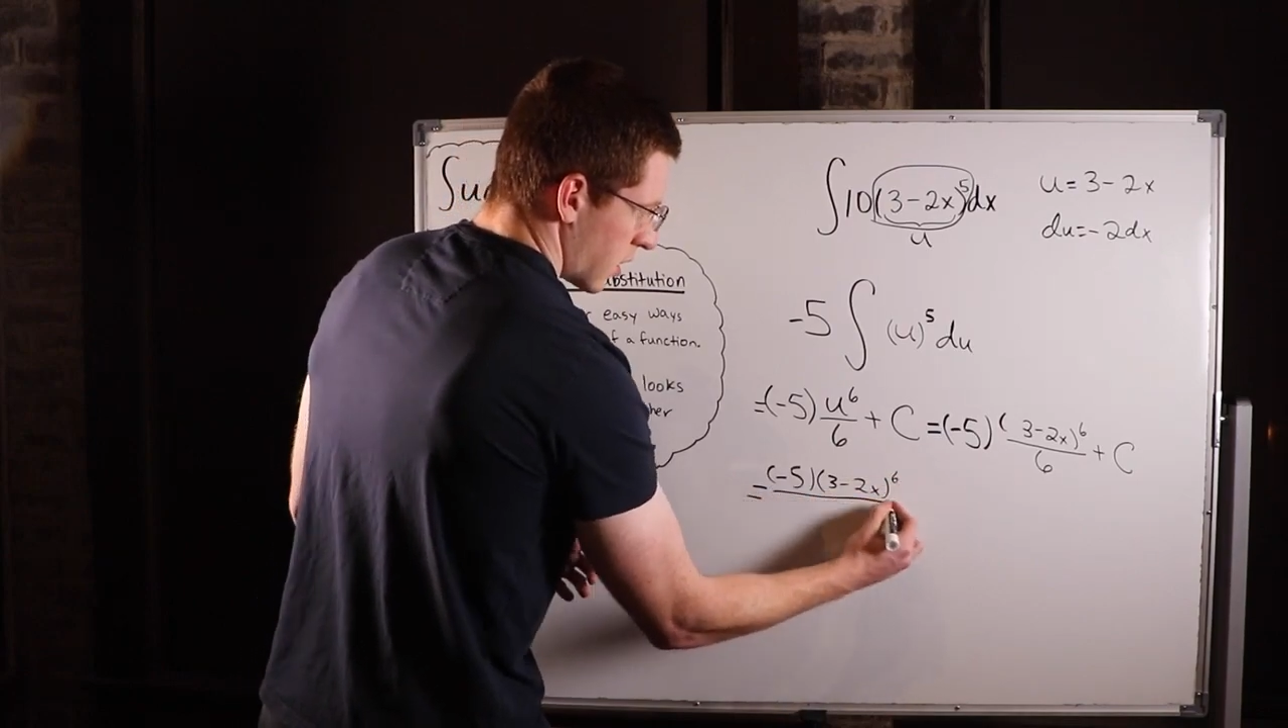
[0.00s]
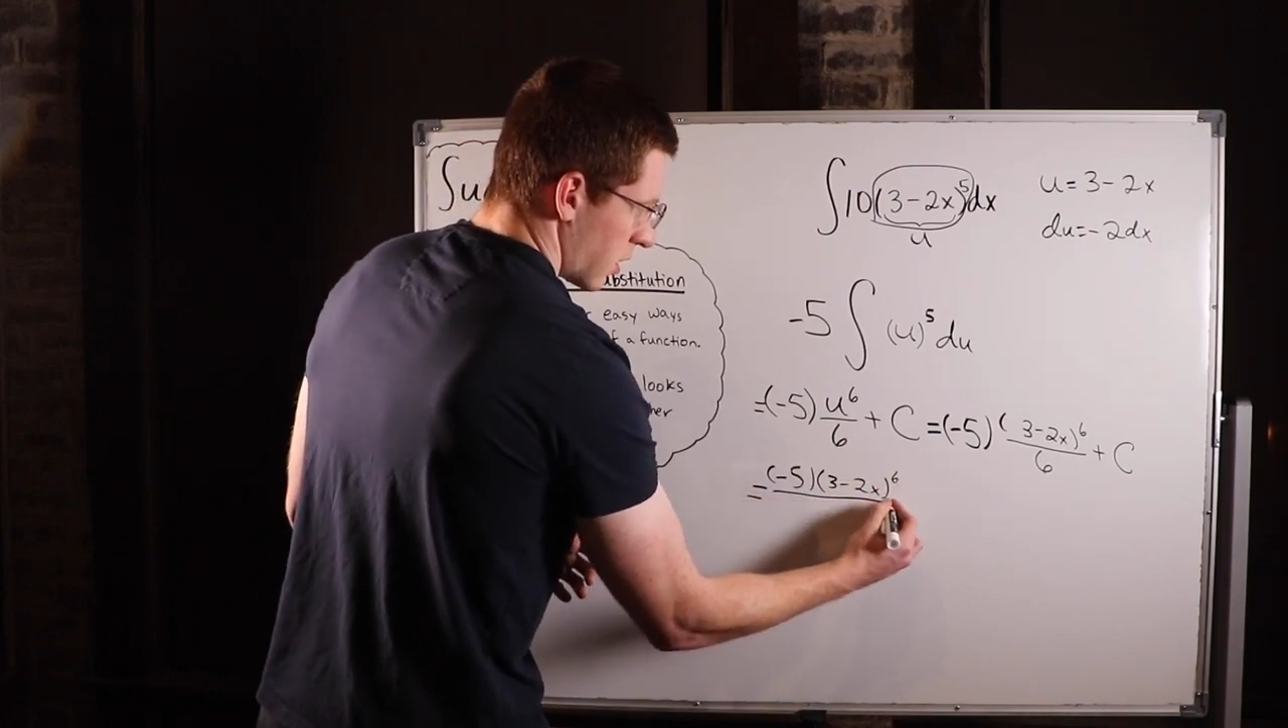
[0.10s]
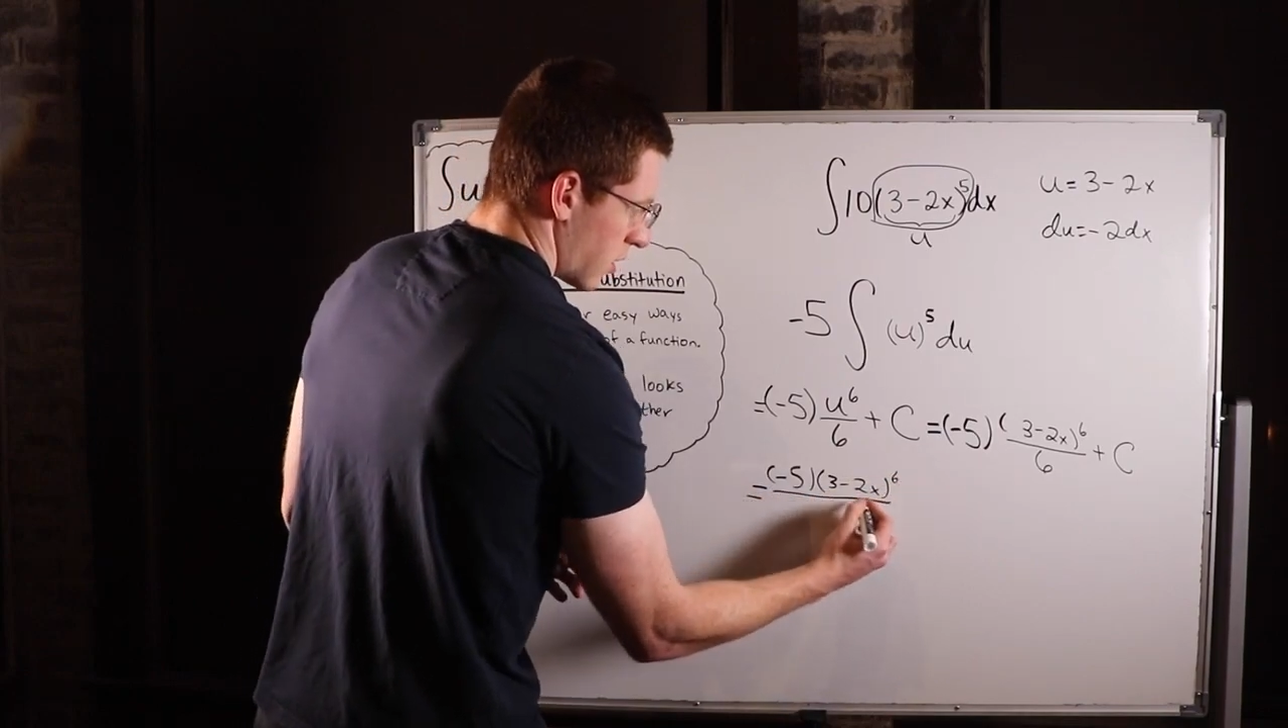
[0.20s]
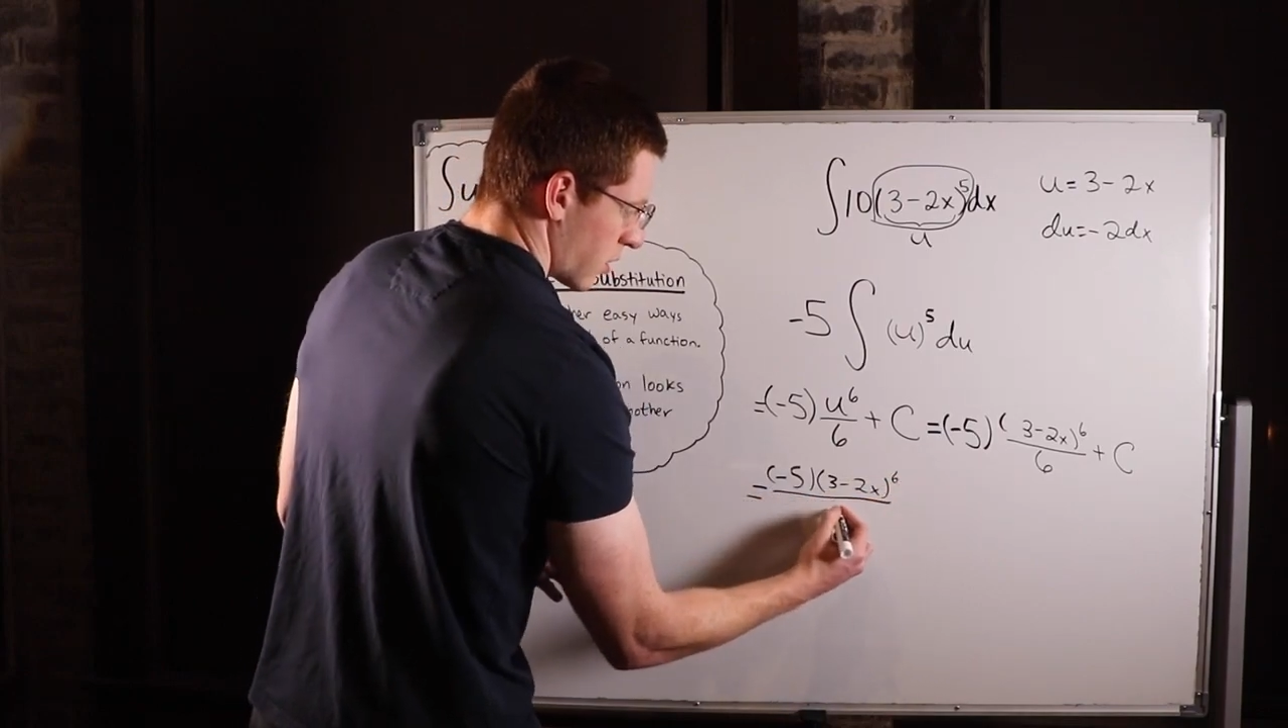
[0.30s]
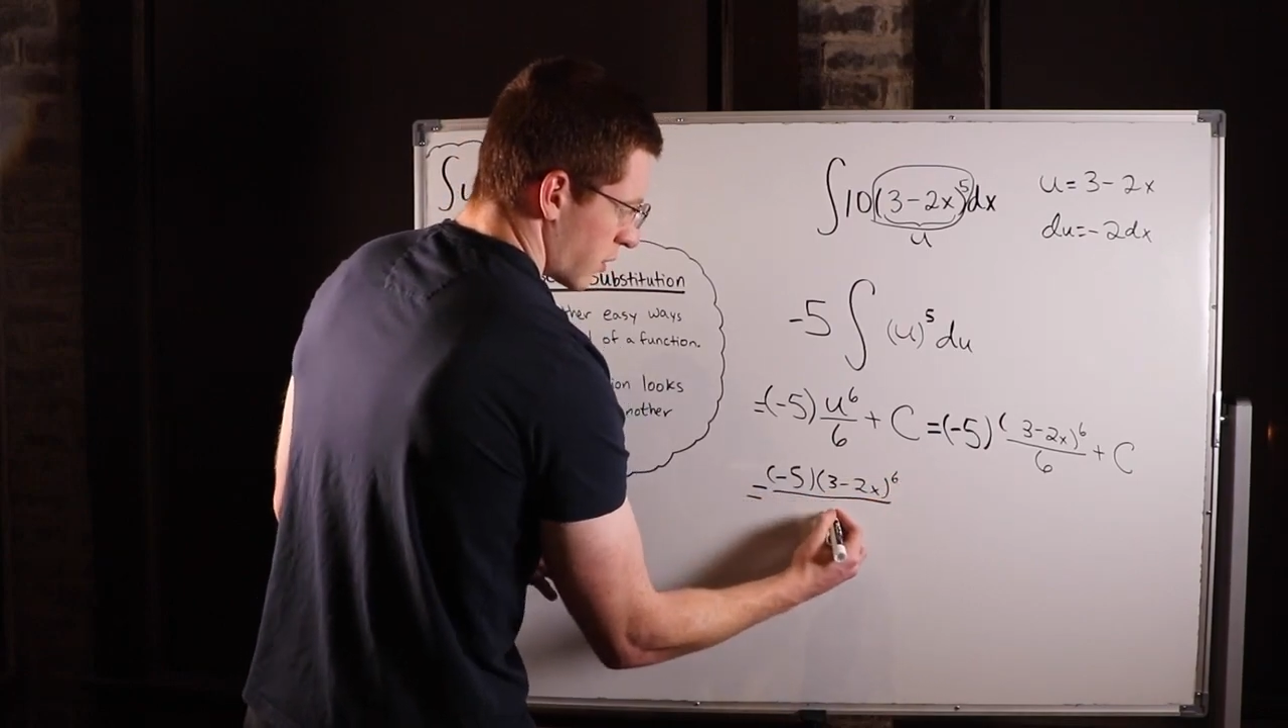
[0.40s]

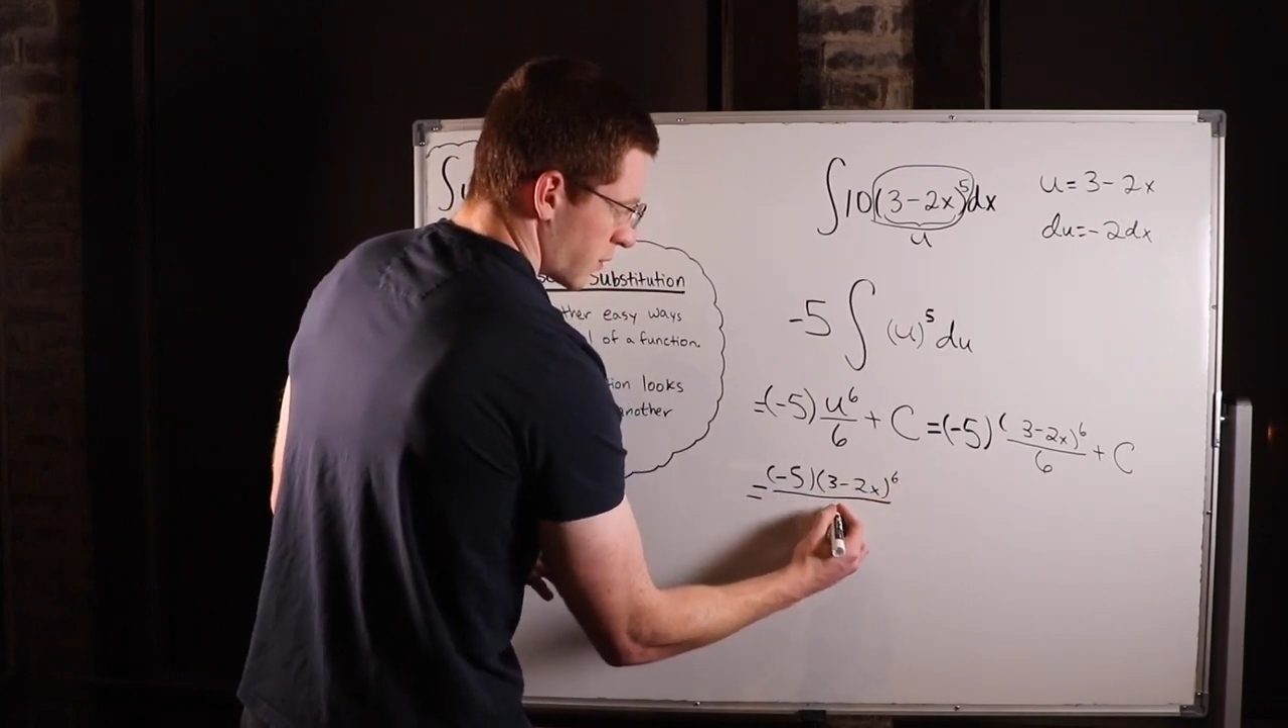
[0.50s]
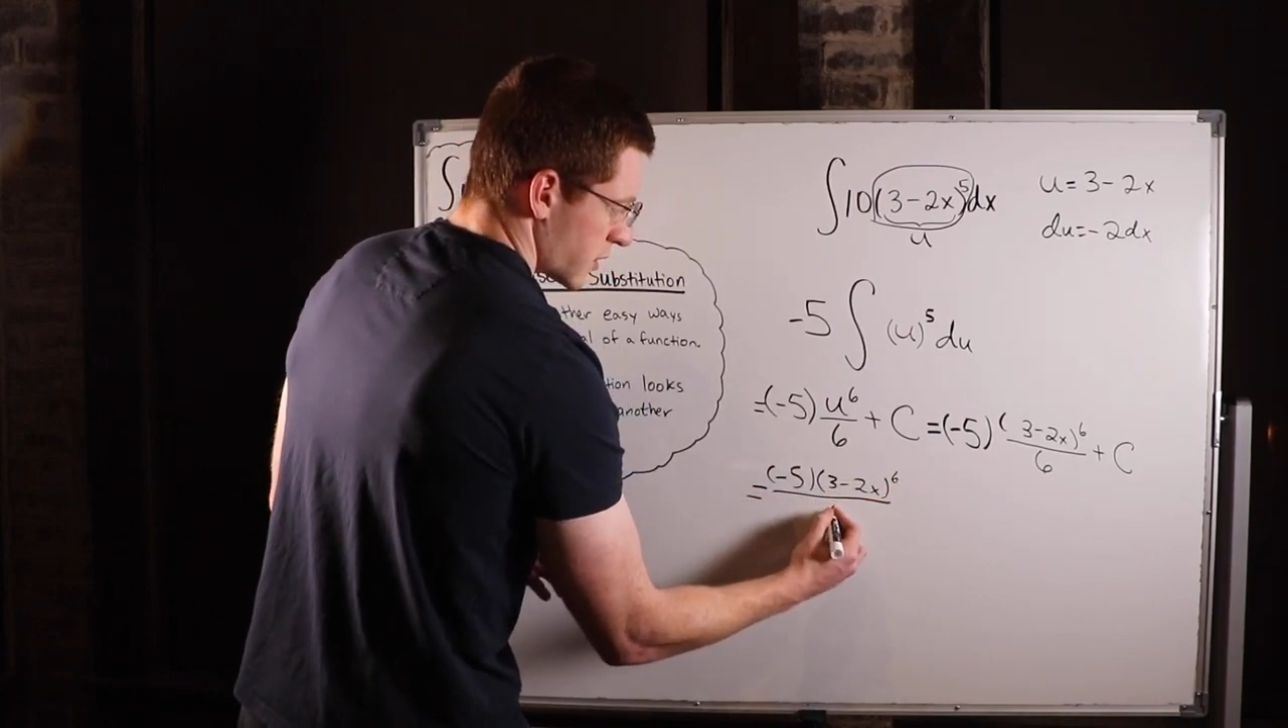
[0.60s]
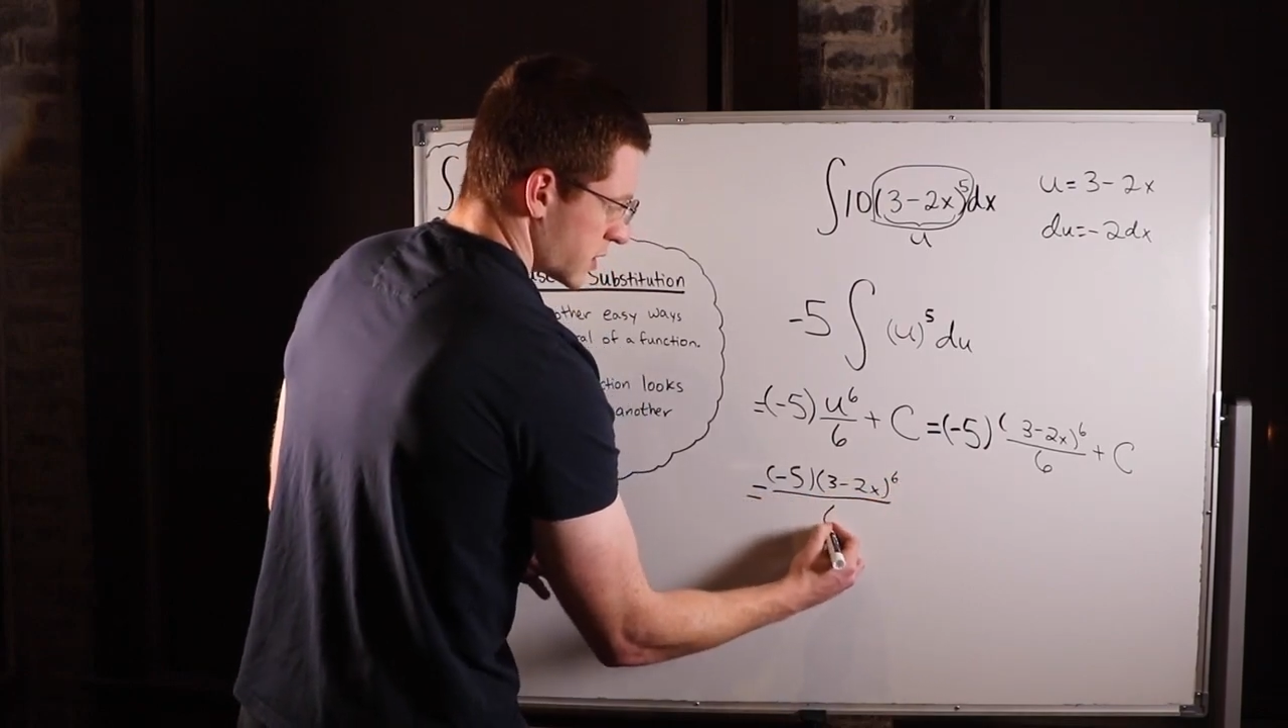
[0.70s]
all over